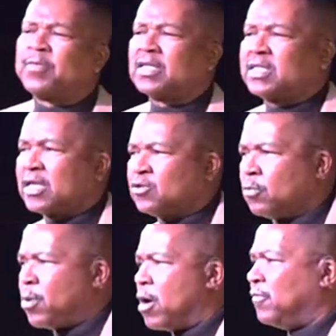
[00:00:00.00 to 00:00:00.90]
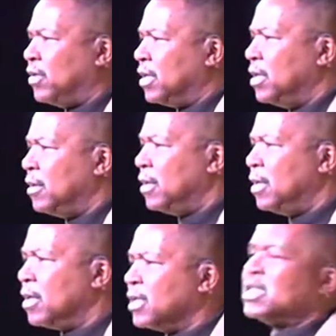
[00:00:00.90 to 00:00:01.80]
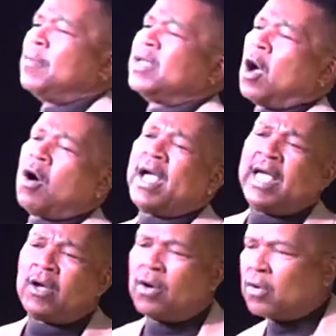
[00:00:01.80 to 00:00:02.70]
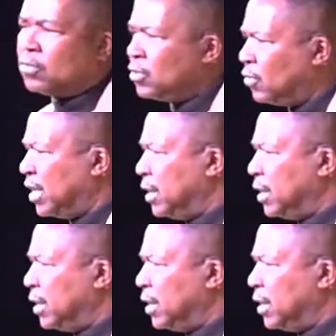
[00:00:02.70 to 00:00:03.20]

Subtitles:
up the sexual part of it because some of y'all ain't gonna do